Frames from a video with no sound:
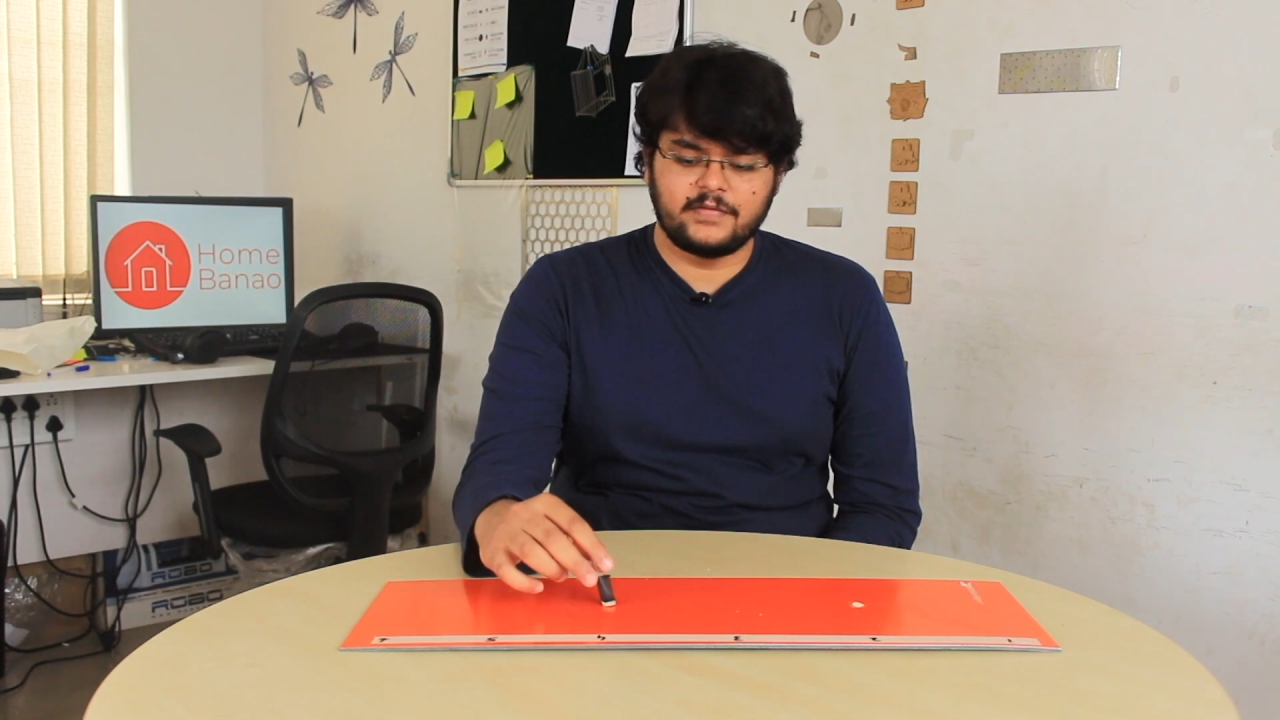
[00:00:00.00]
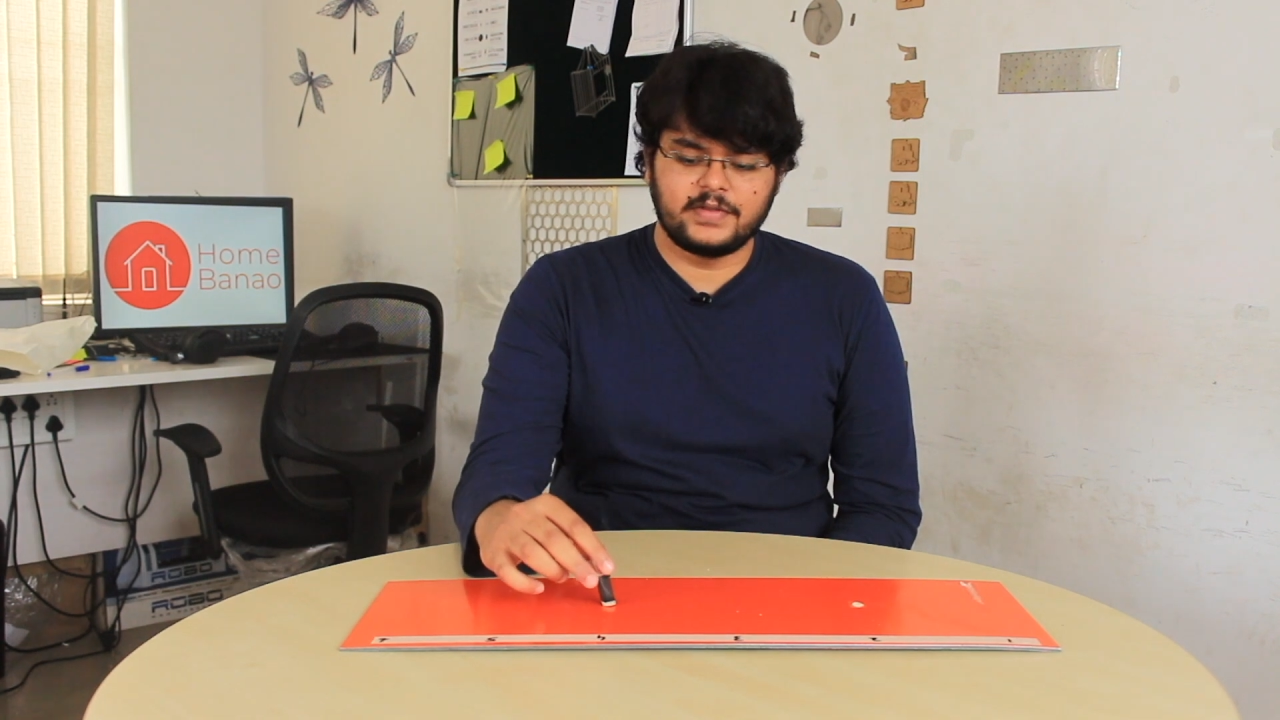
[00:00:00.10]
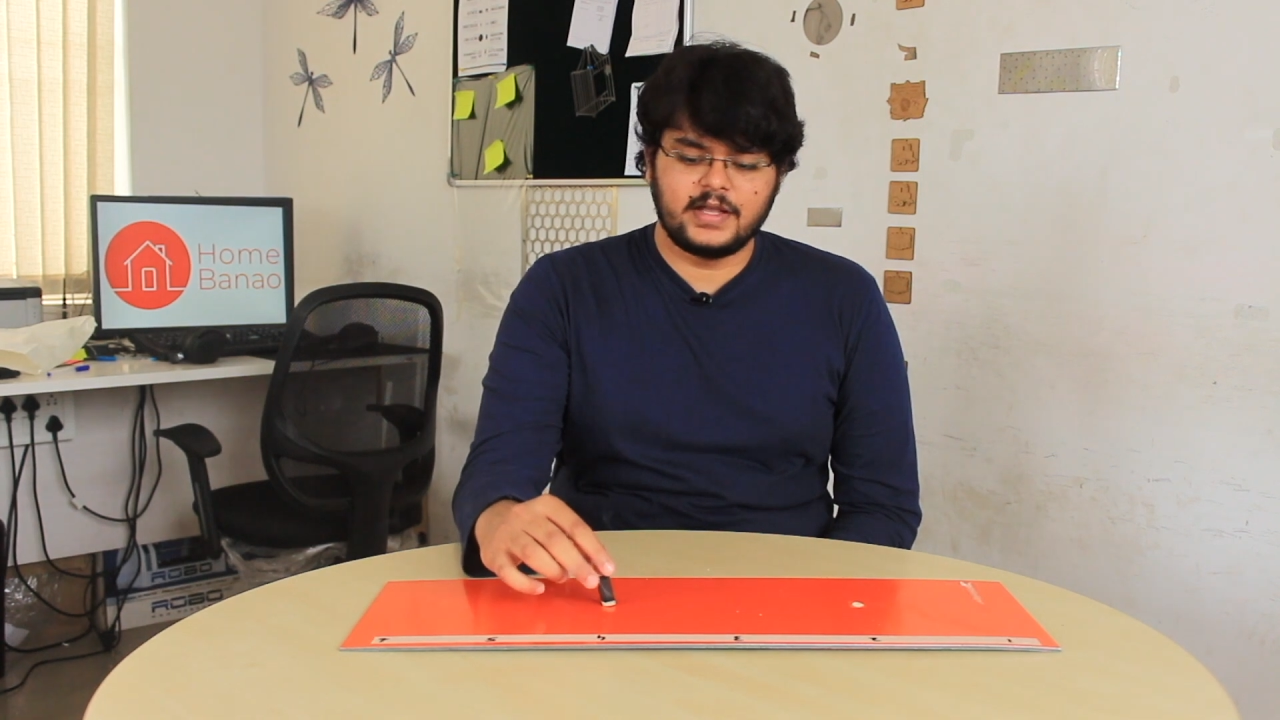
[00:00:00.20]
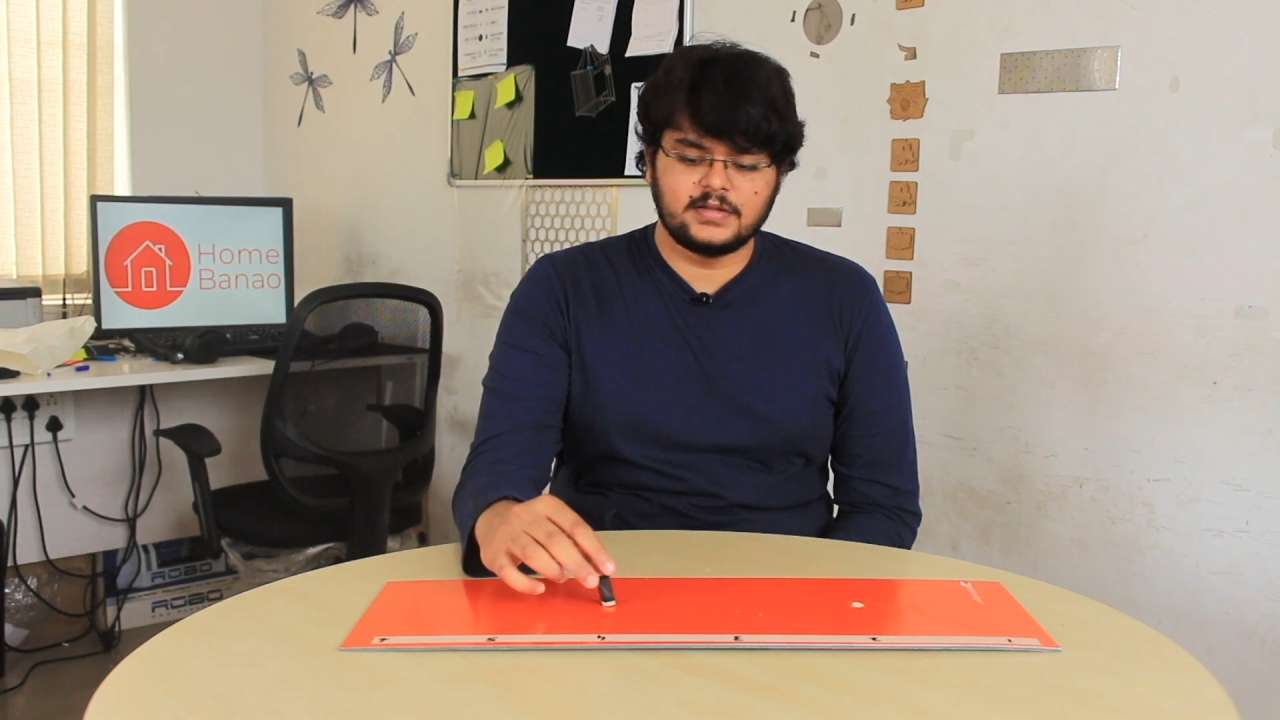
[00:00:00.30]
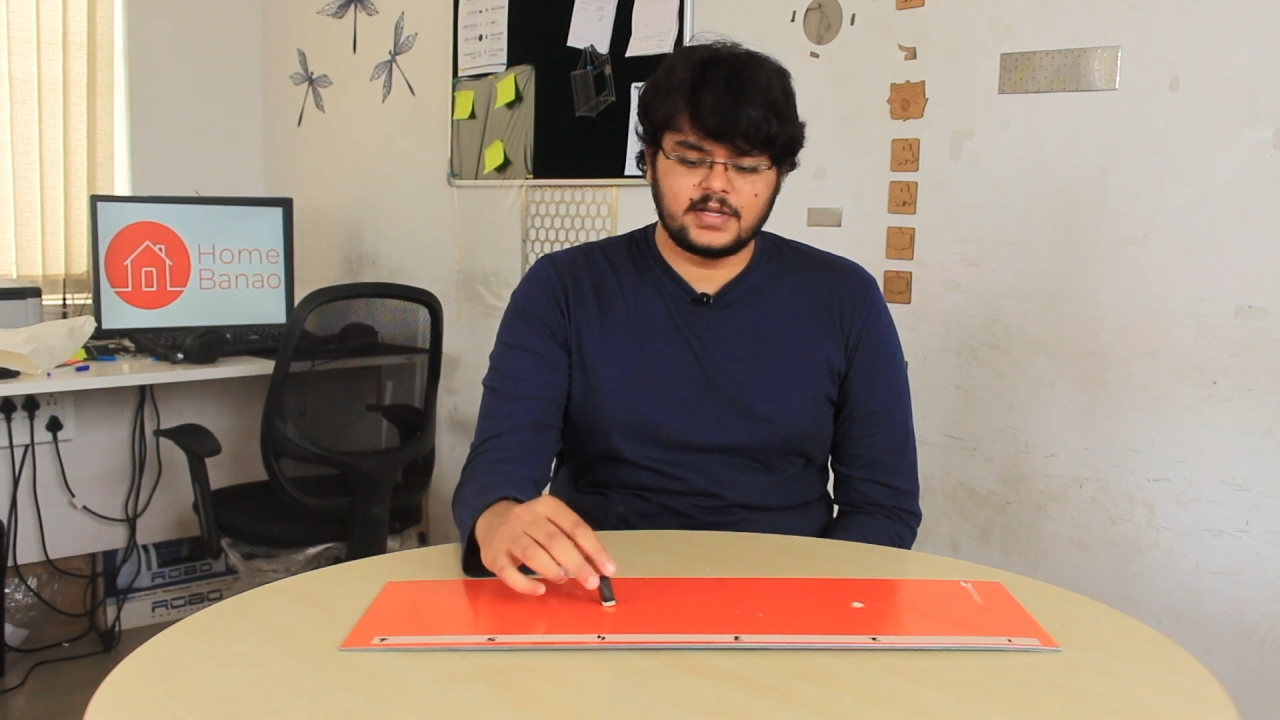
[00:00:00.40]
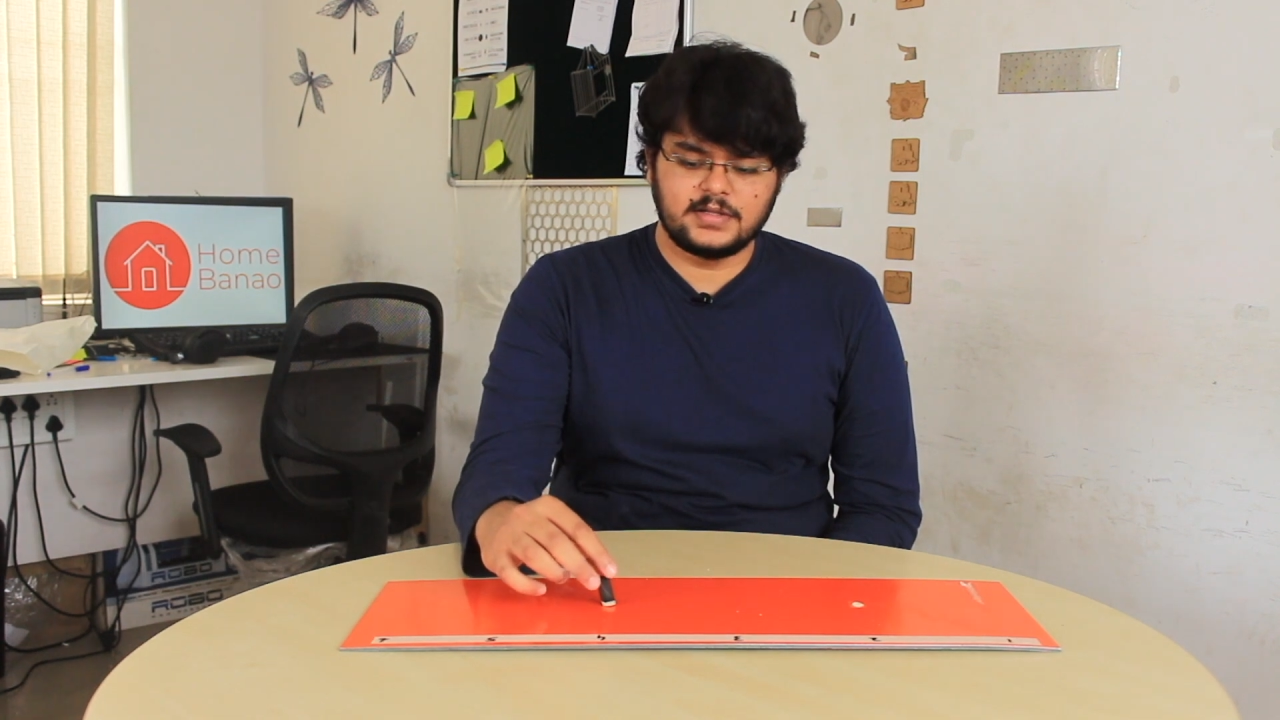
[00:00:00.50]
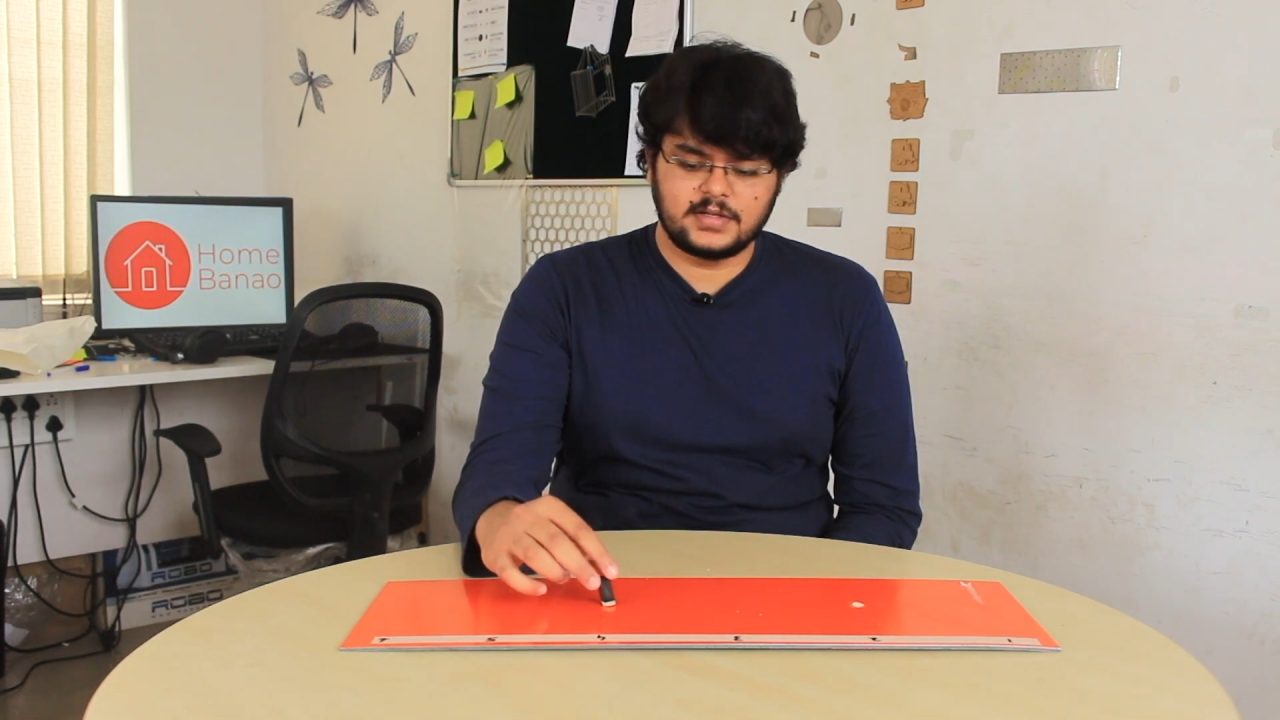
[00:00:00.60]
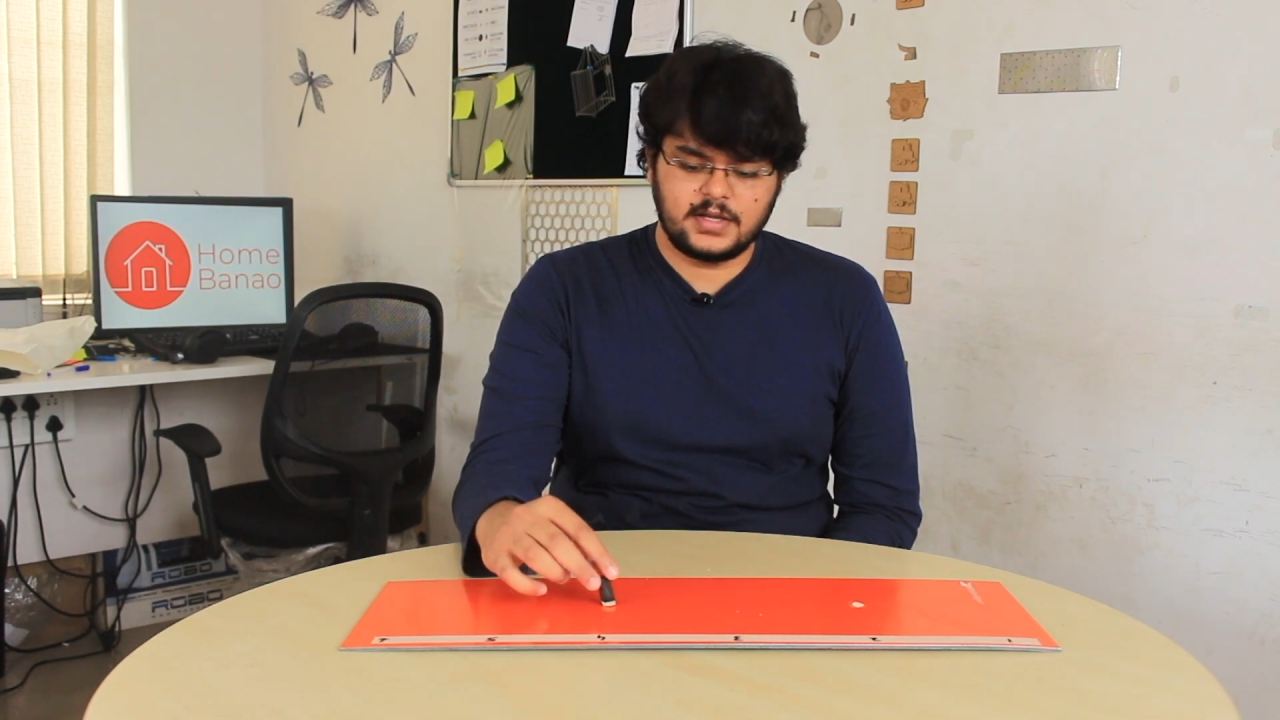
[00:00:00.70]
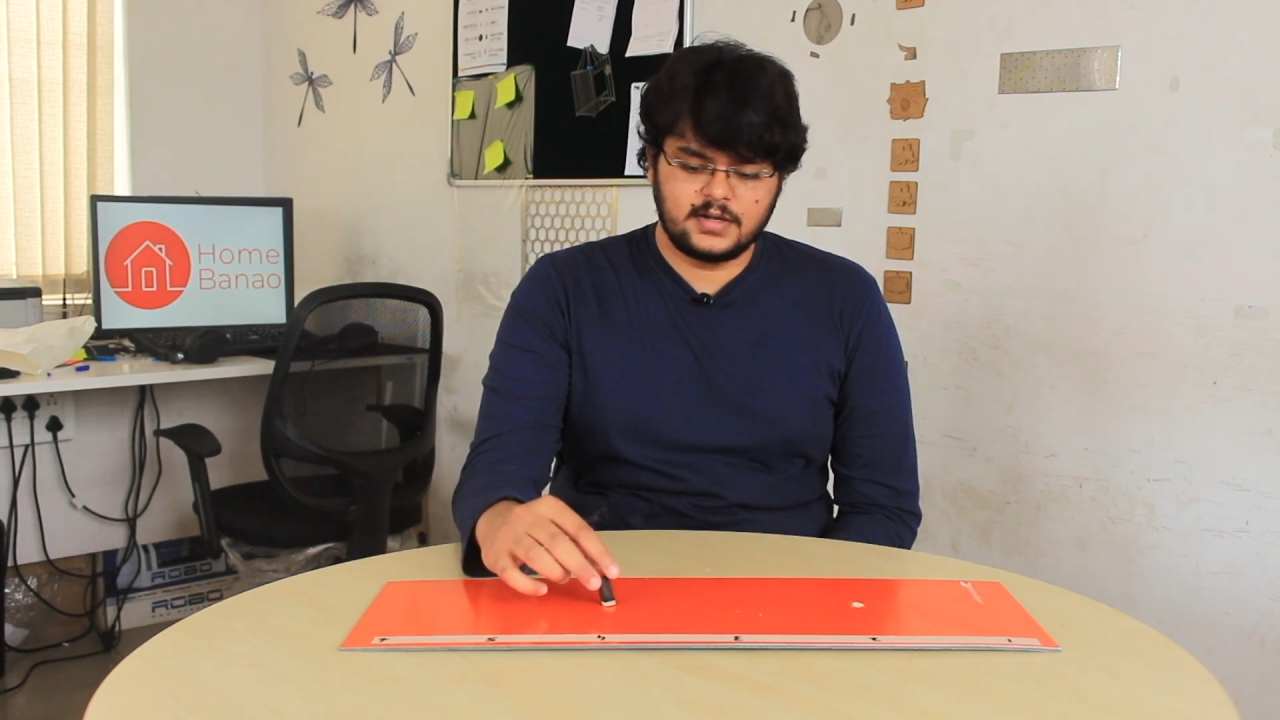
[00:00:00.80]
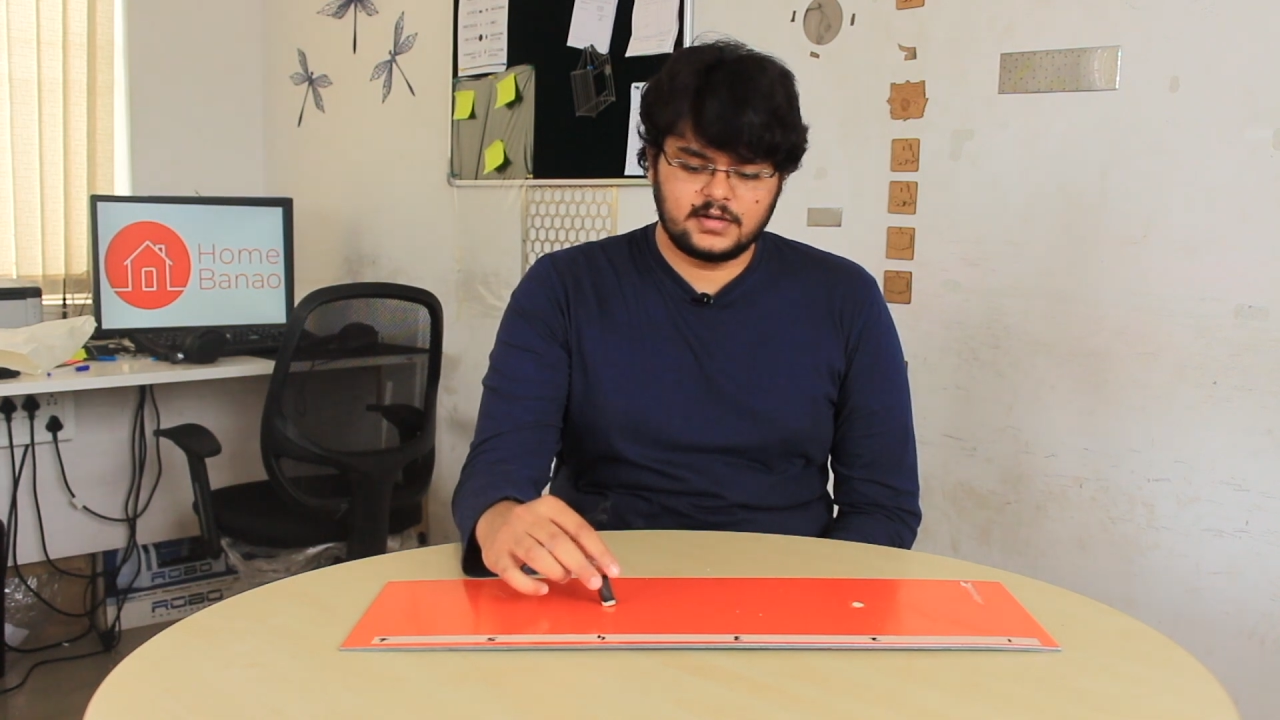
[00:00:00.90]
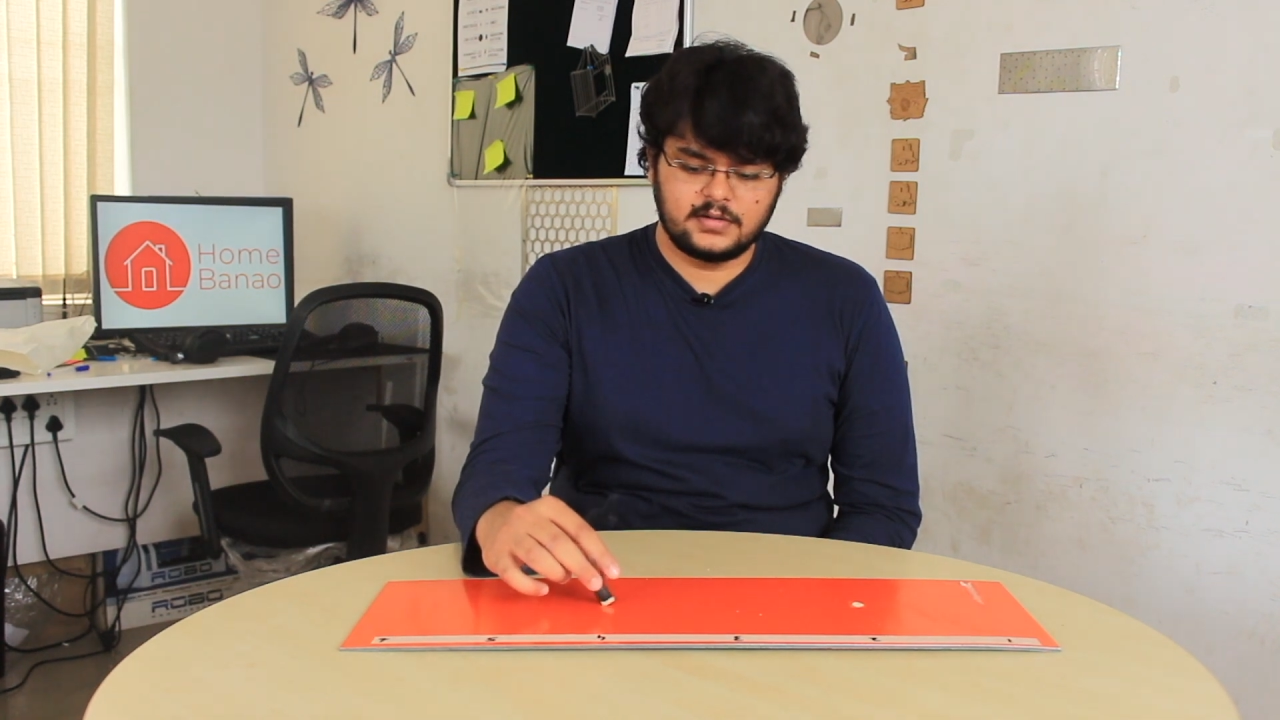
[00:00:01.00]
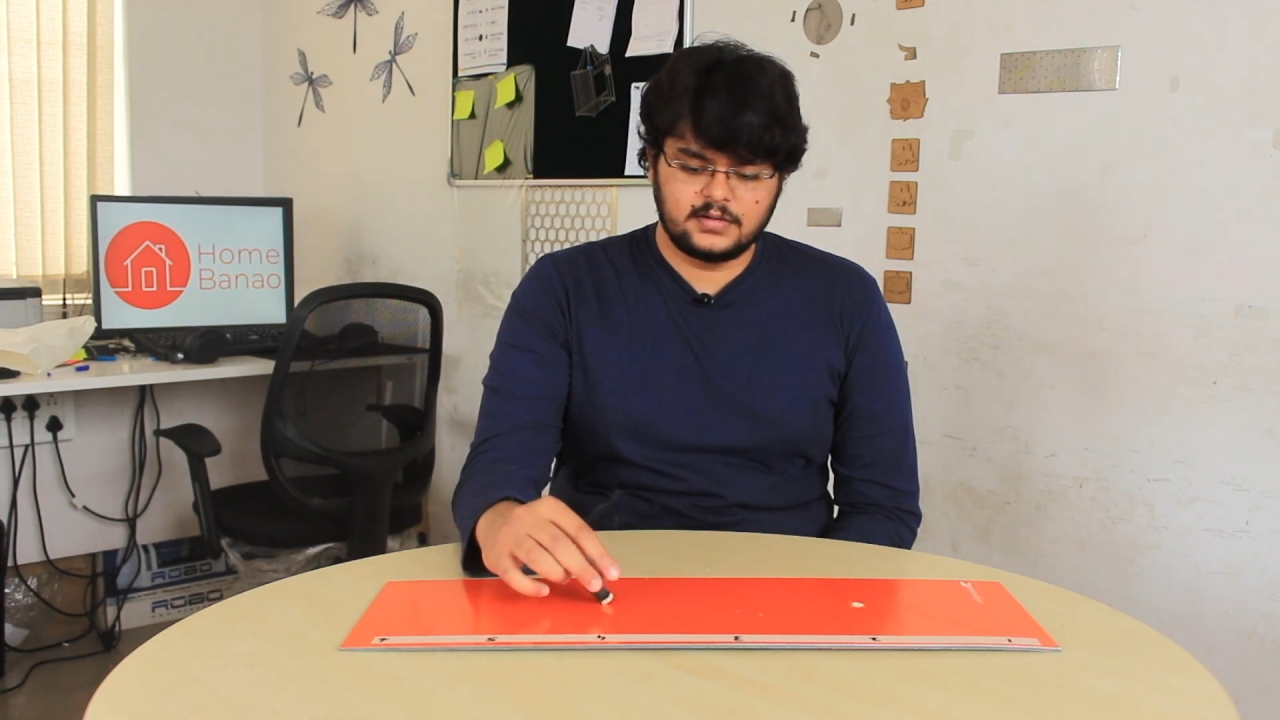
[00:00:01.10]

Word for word: with the incense stick.